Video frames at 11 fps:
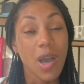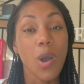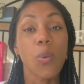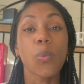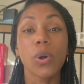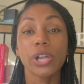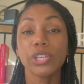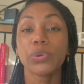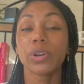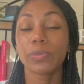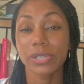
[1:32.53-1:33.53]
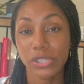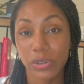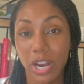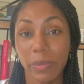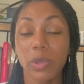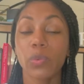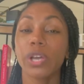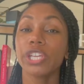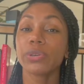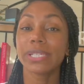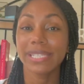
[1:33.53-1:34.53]
what you are prescribing, what
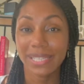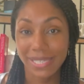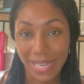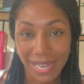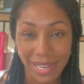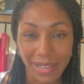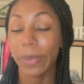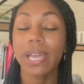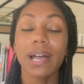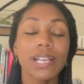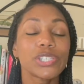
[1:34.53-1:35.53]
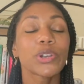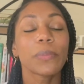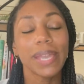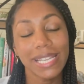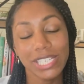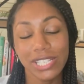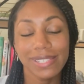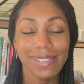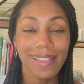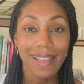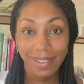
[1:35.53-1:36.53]
you are dictating, because your patient's
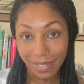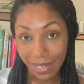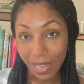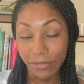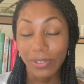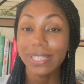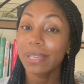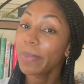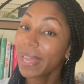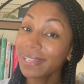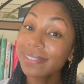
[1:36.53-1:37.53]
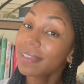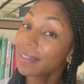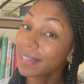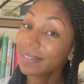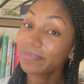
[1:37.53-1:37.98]
life depends on it.